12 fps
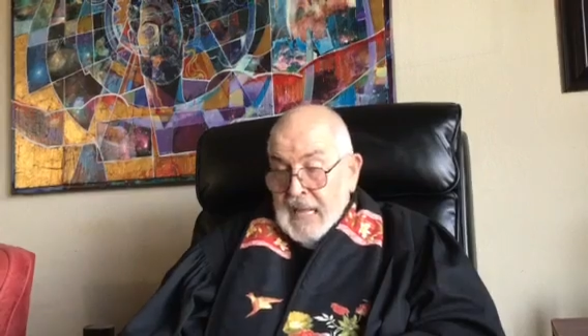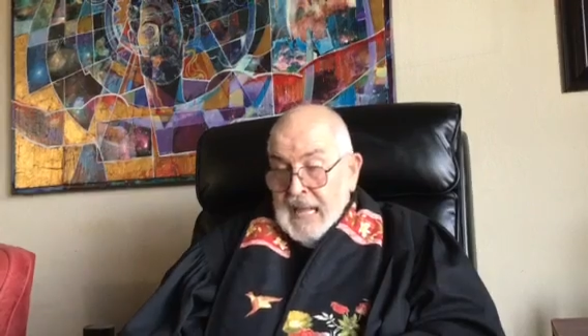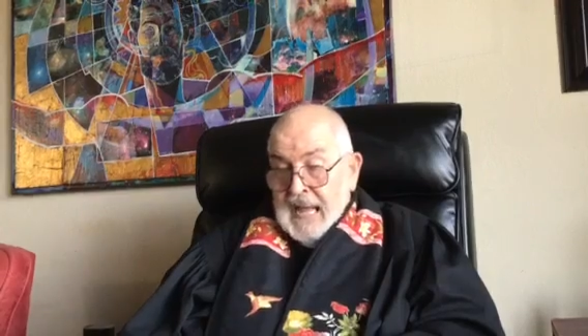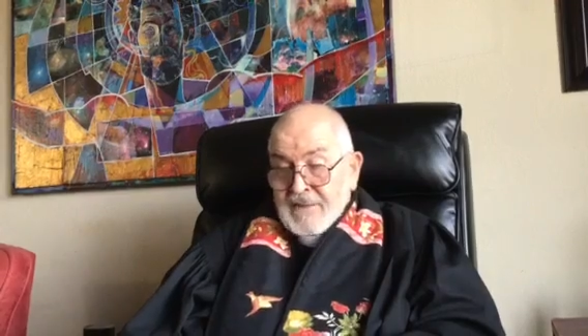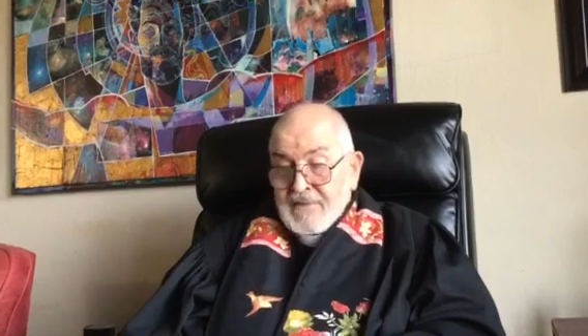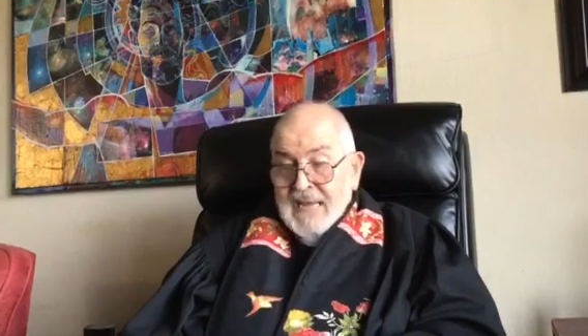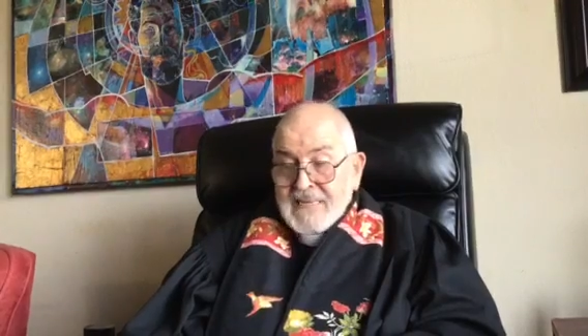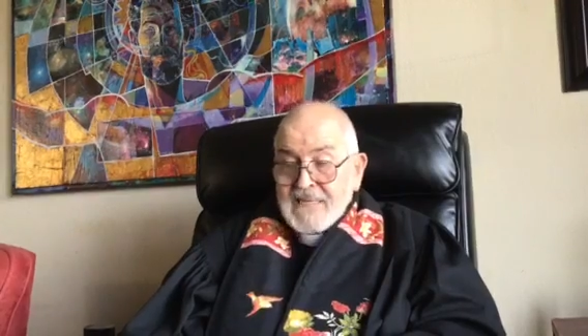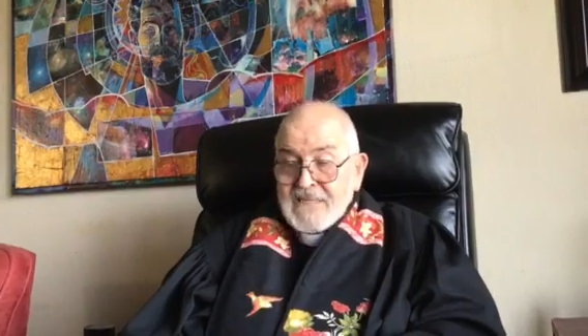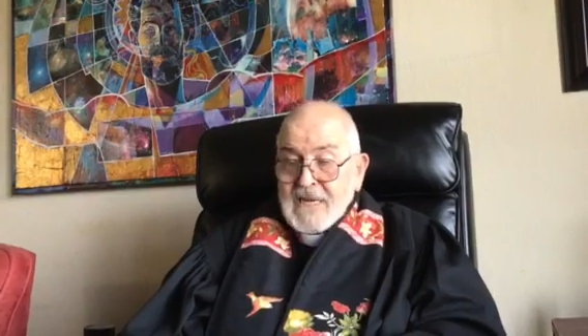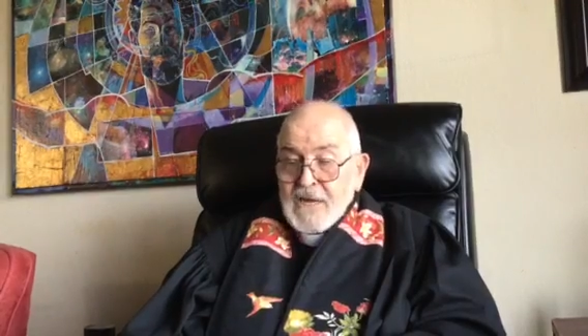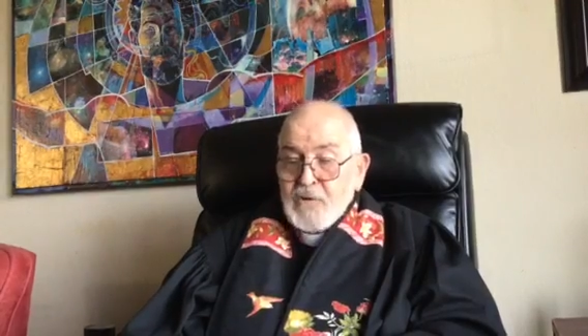I've got to
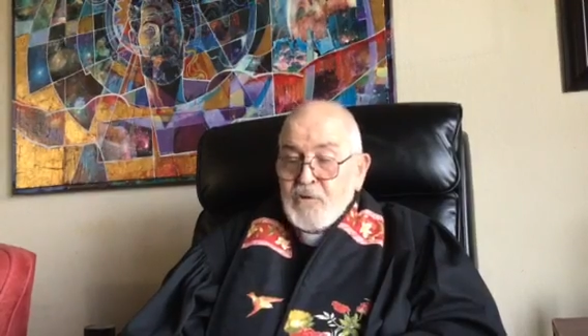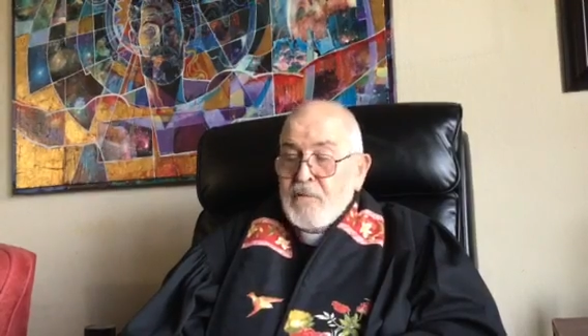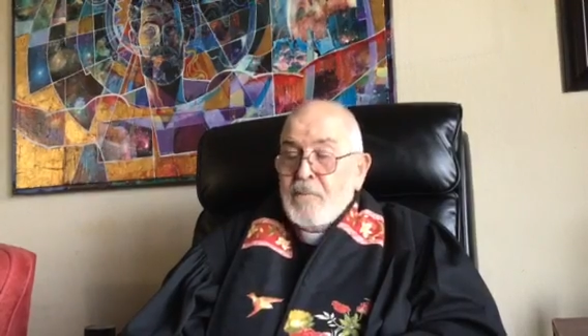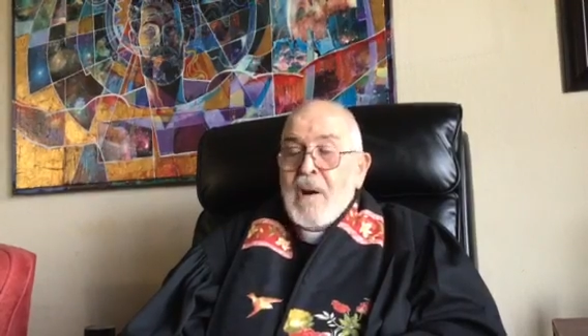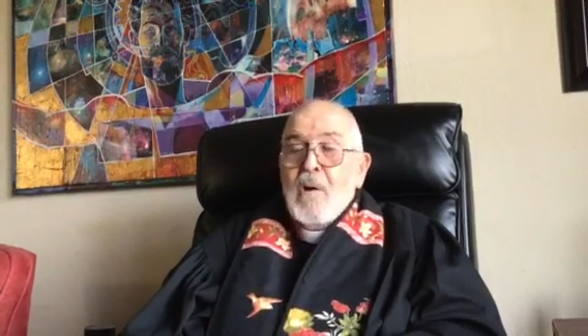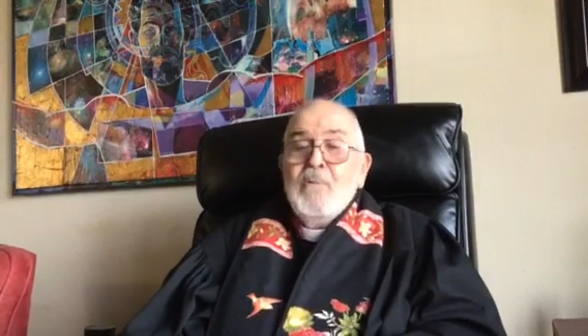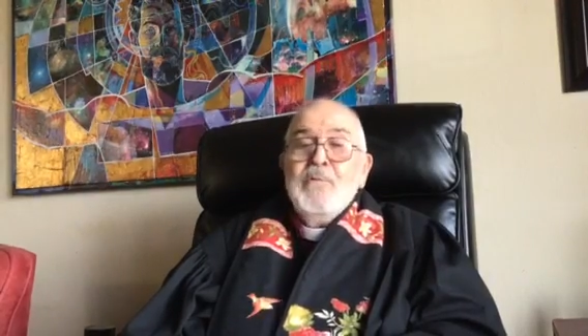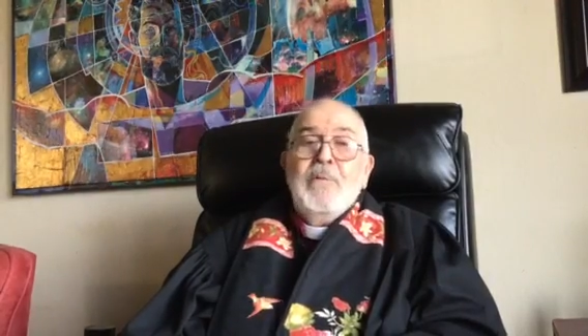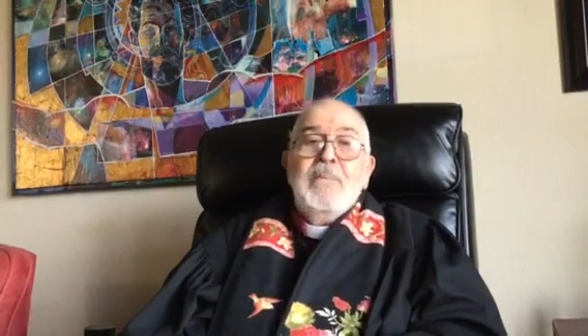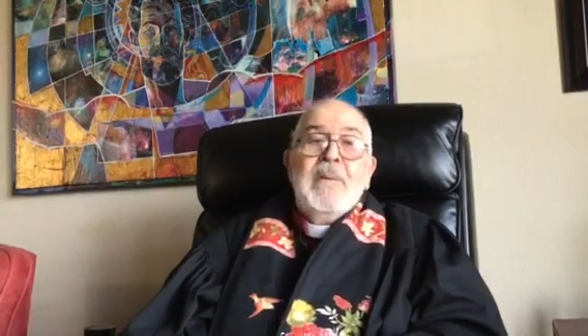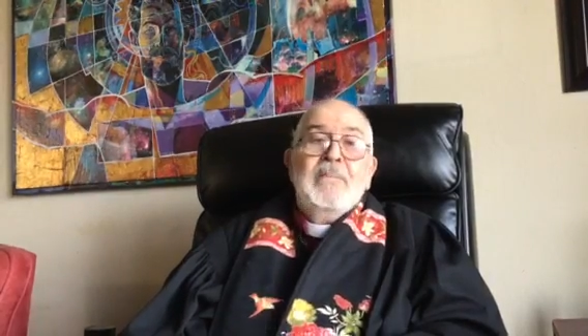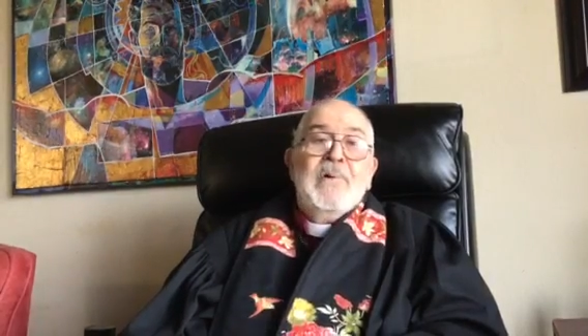tell you that my own
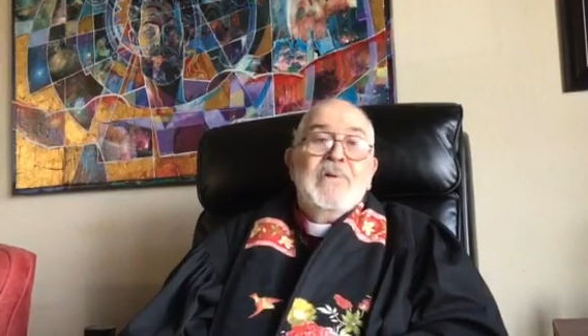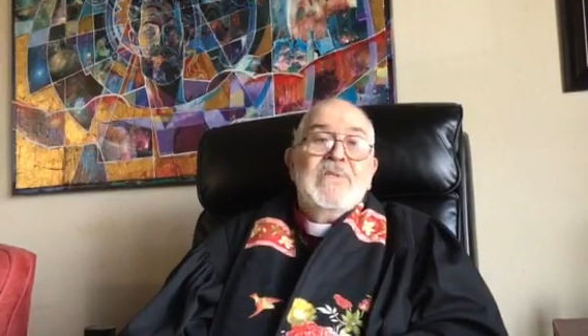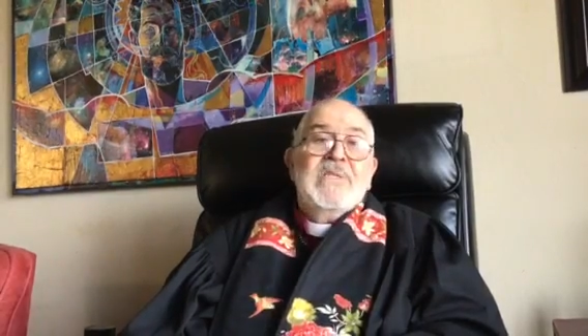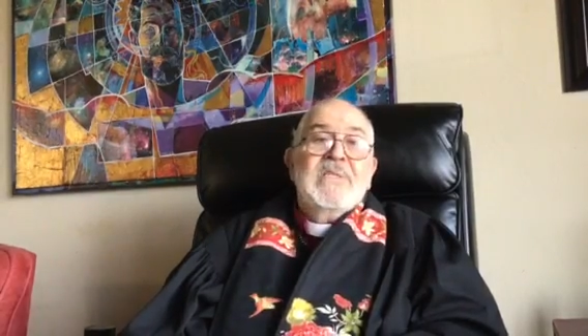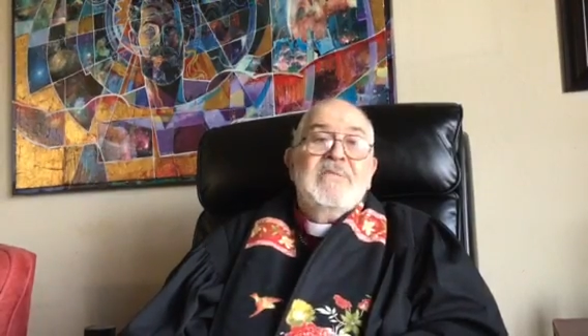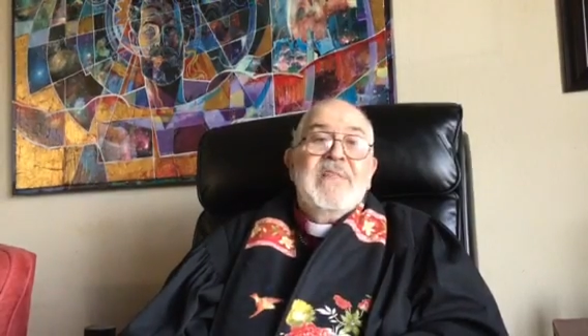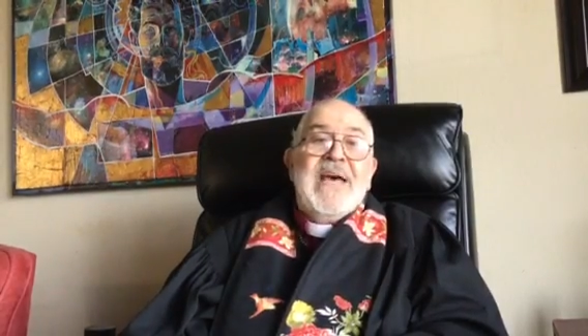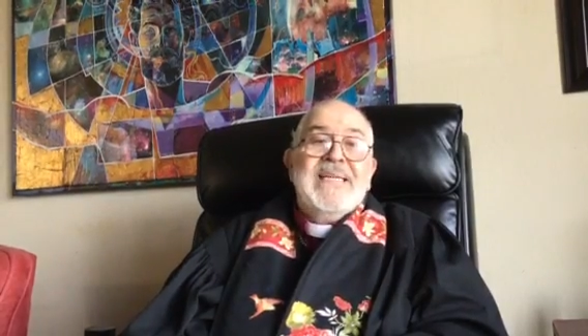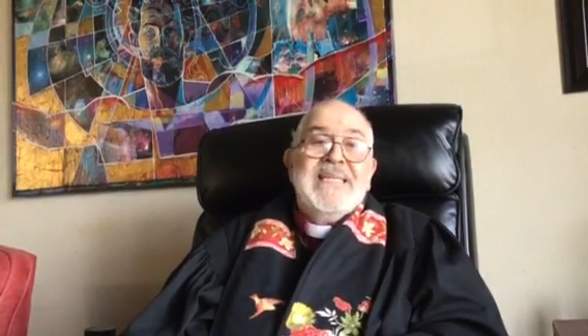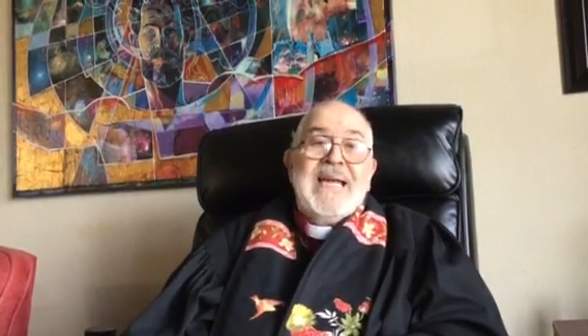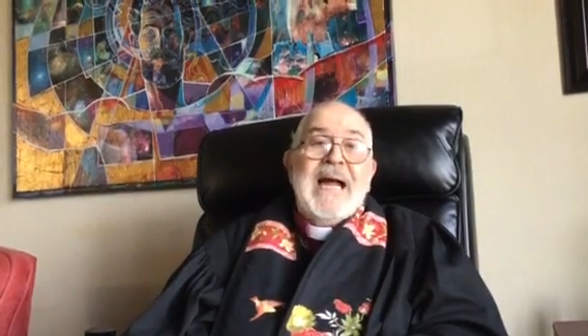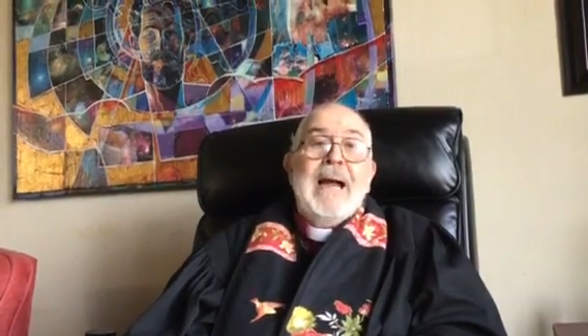remembrance of that
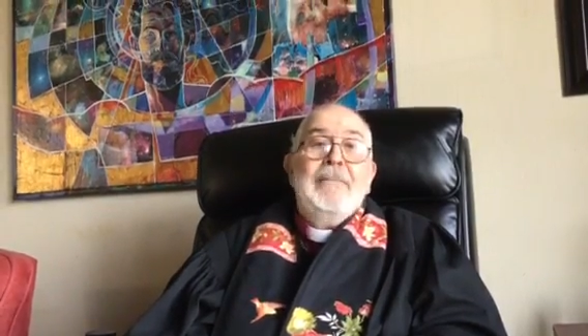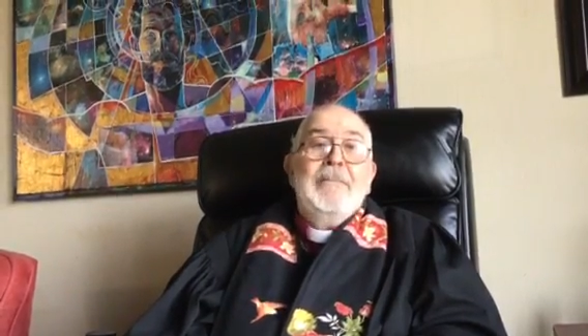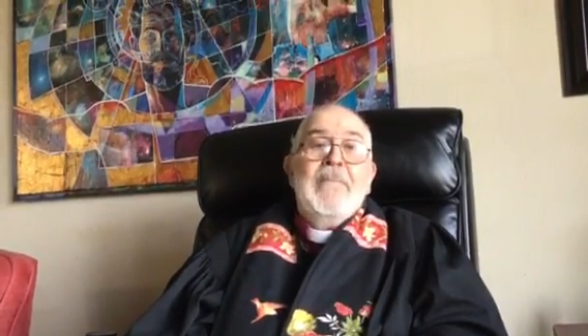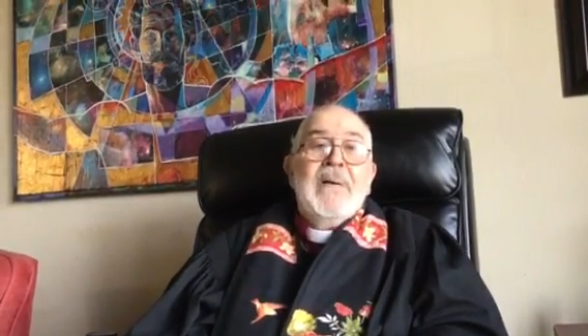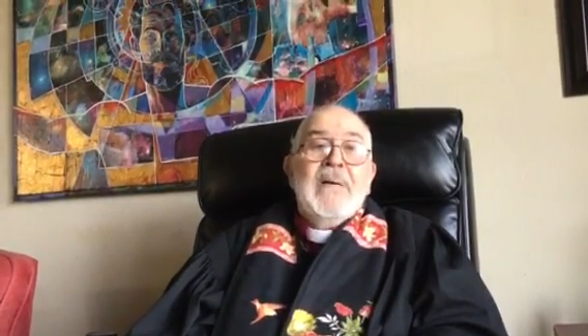time